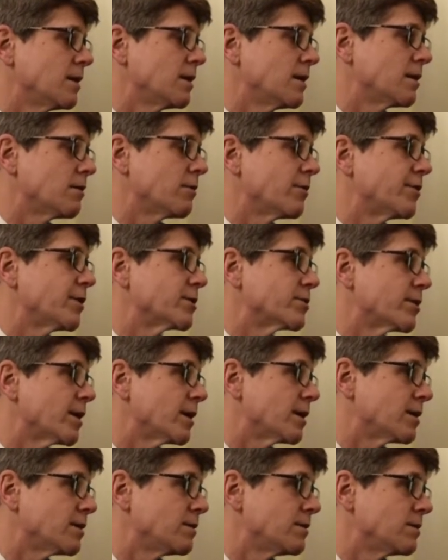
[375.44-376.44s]

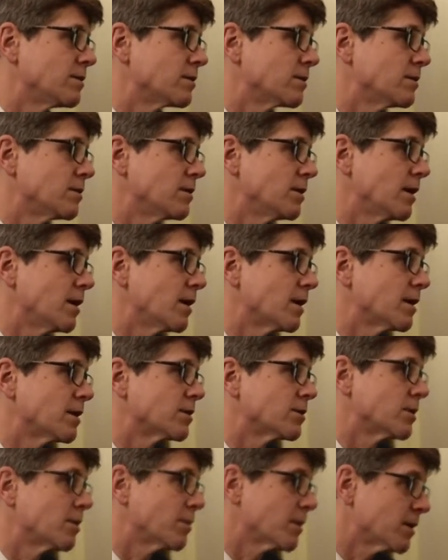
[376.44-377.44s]
refrigerated
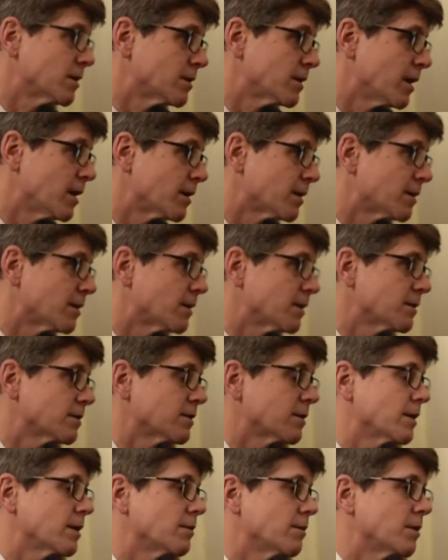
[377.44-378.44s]
shipping container
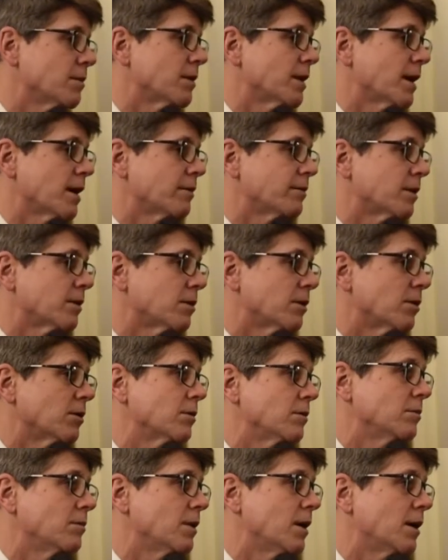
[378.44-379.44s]
so that we would have our
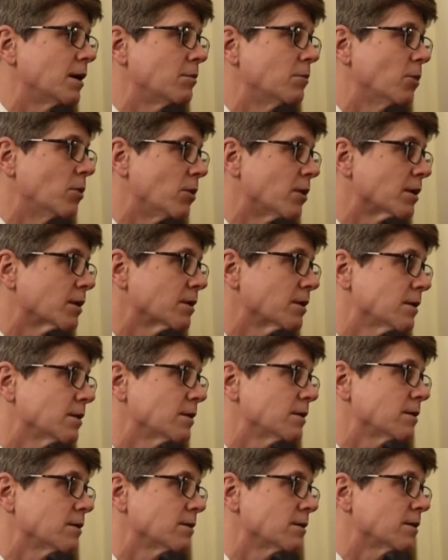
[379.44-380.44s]
own morgue.
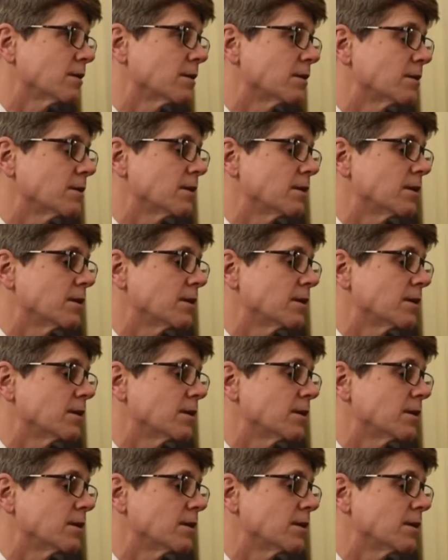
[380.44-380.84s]
So